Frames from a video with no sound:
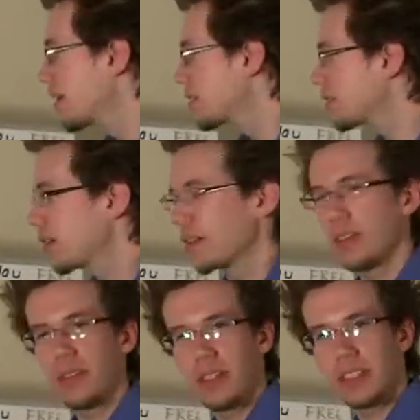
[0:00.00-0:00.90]
So
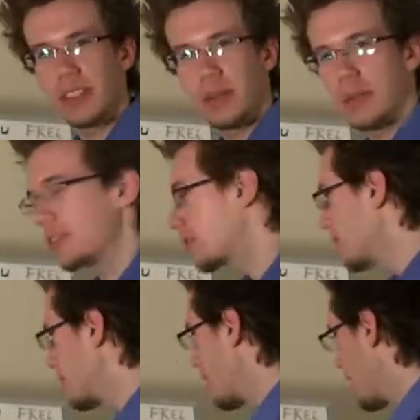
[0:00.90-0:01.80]
the first thing I'm going to show
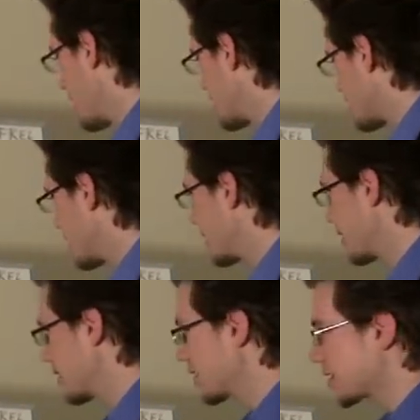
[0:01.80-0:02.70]
you guys
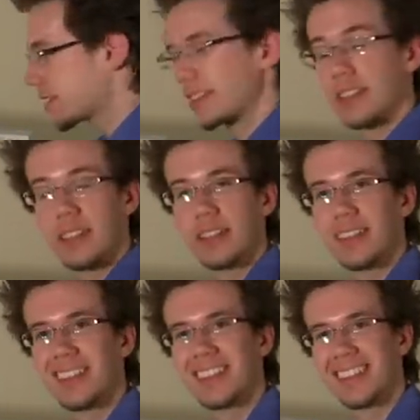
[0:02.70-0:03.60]
is
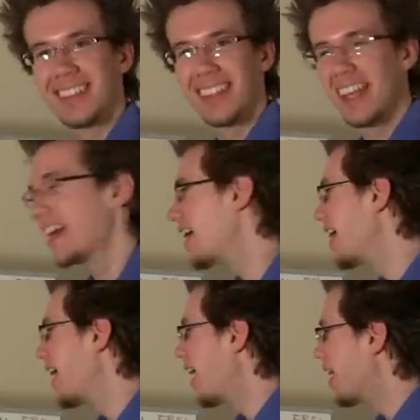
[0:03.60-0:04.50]

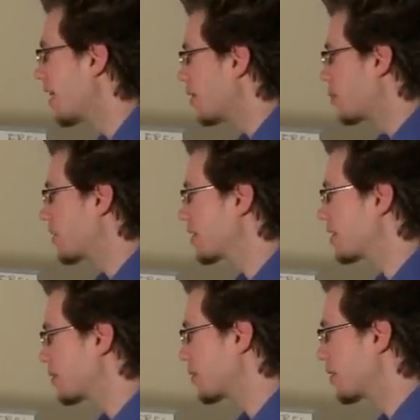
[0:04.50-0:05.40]
what the
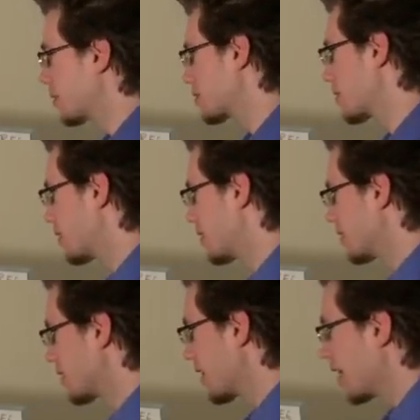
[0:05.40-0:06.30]
different notes are
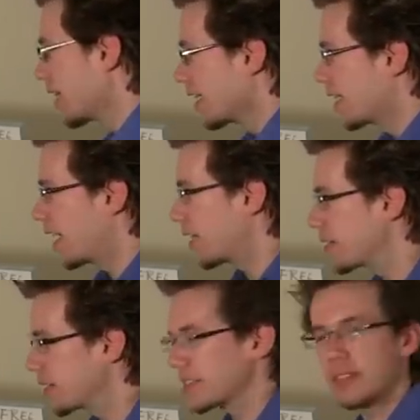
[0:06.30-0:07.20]
called.
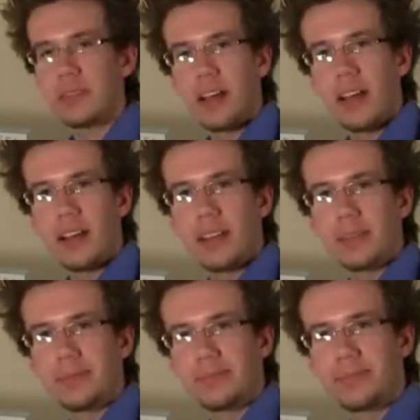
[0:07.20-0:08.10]
Now they're
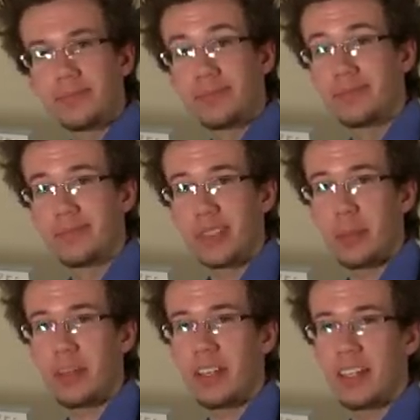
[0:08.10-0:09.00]

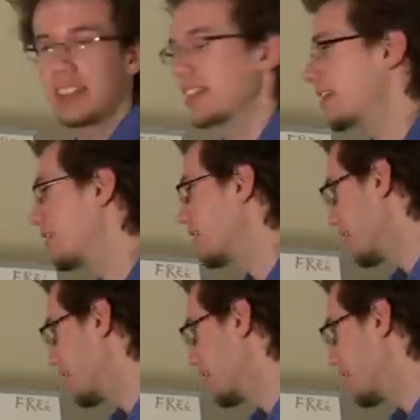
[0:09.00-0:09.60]
pretty easy.